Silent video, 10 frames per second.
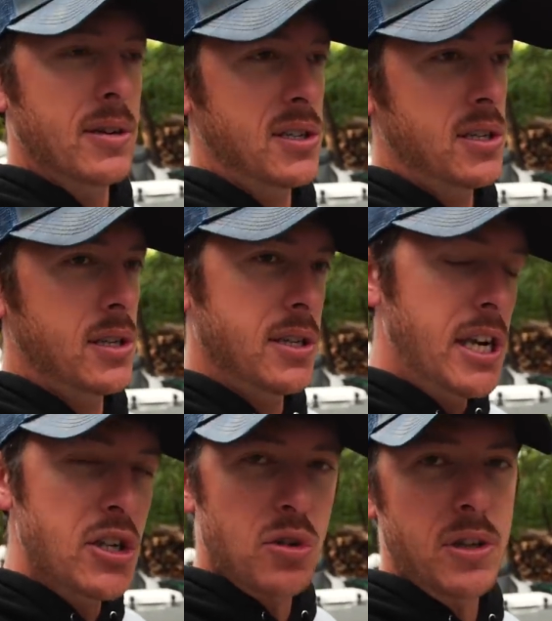This is a
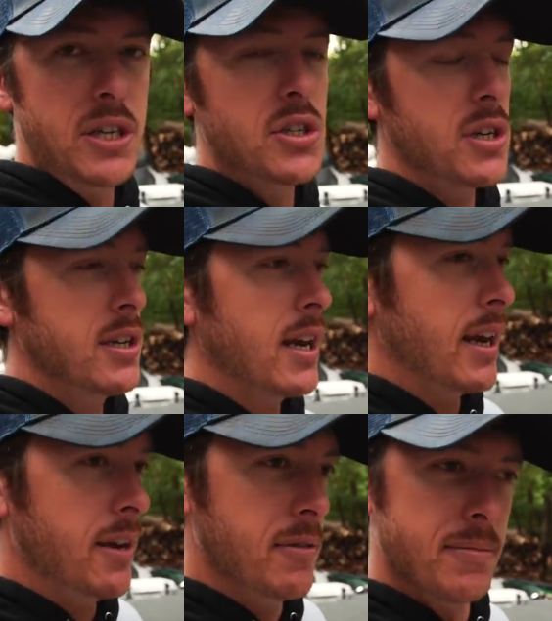diesel engine
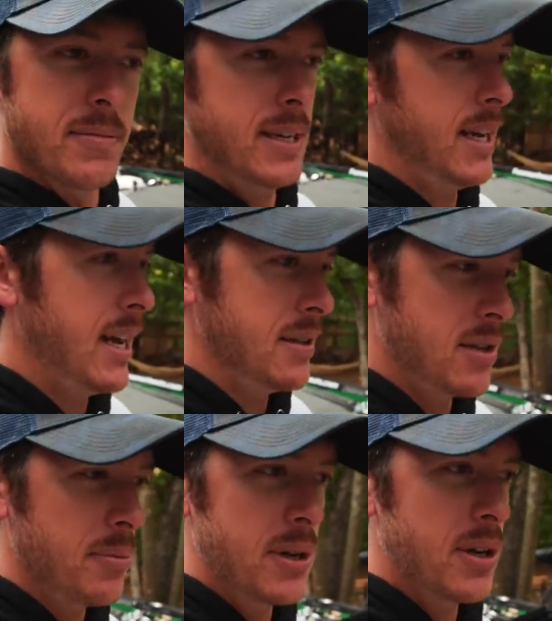and it has
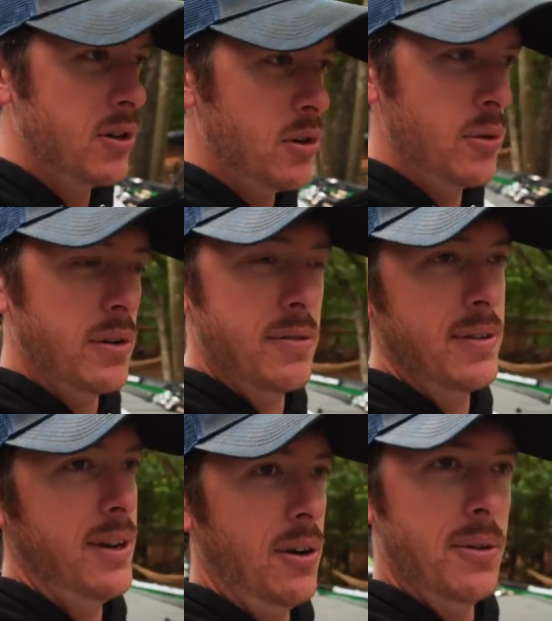something to do with,
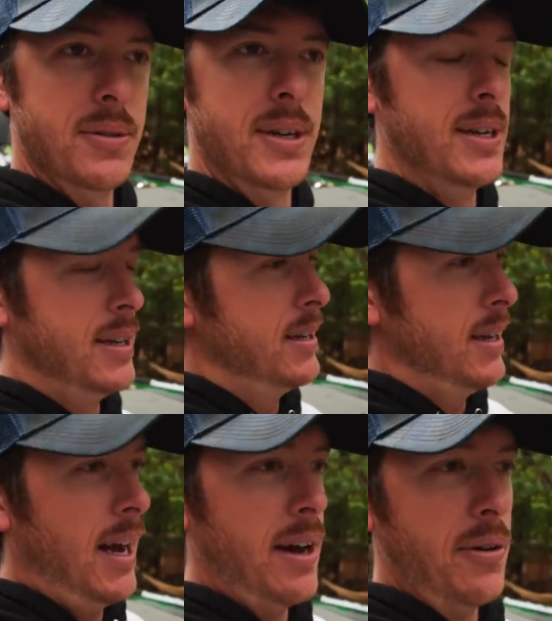you know,
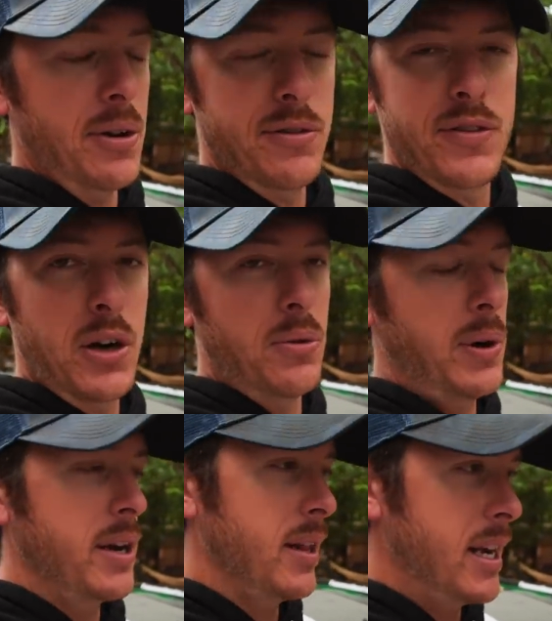I don't know, federal
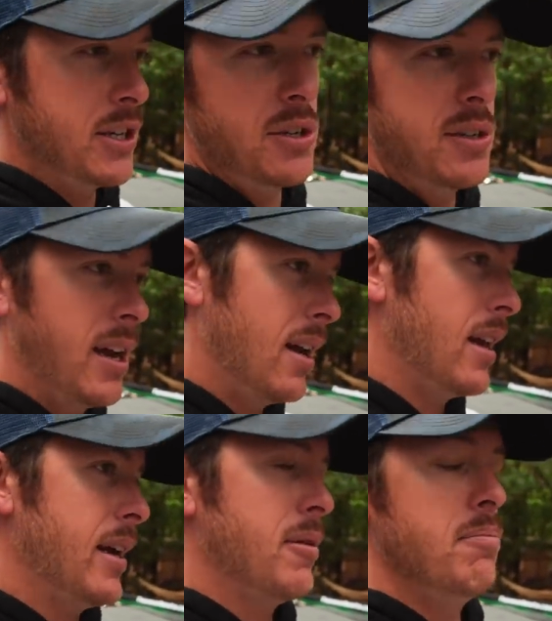regulations. You gotta
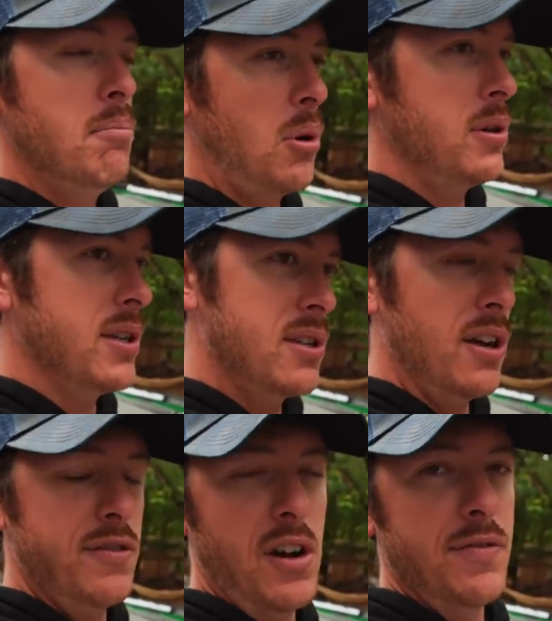like burn this
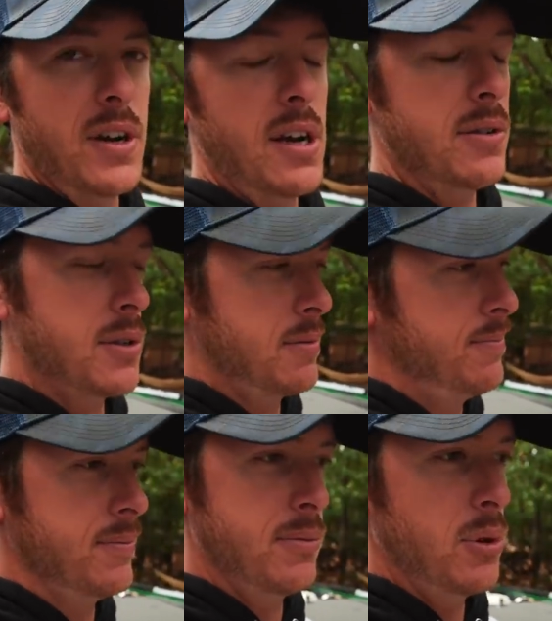stuff off now. It's
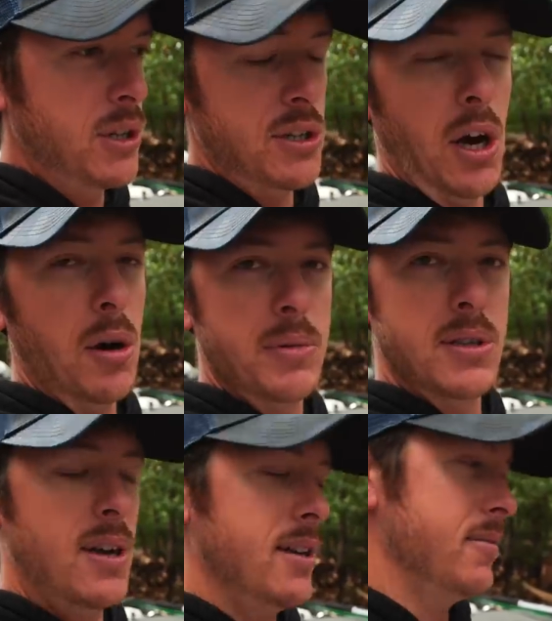really dumb.
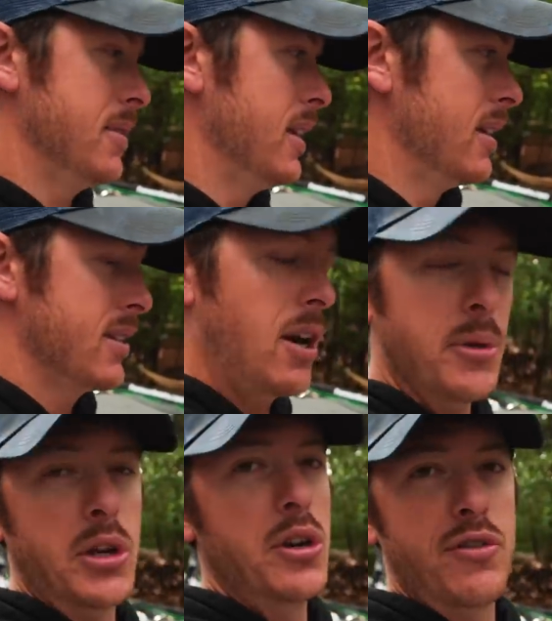It's not
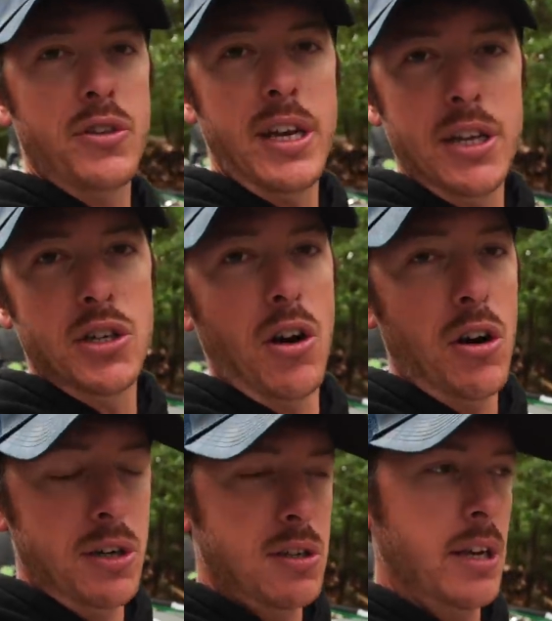really good for the engine,
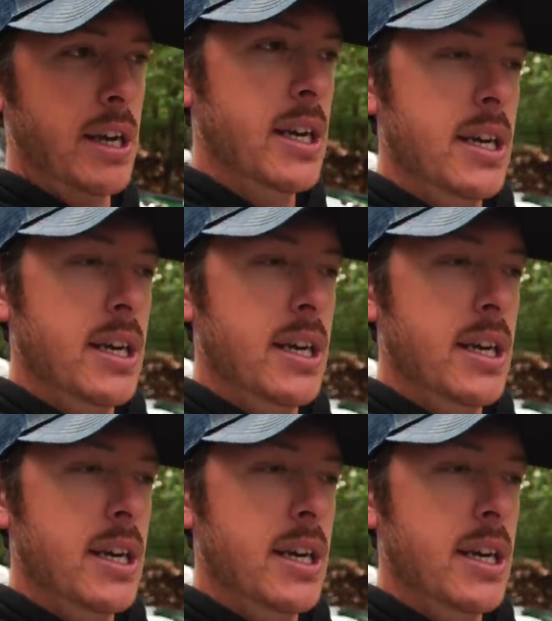honestly.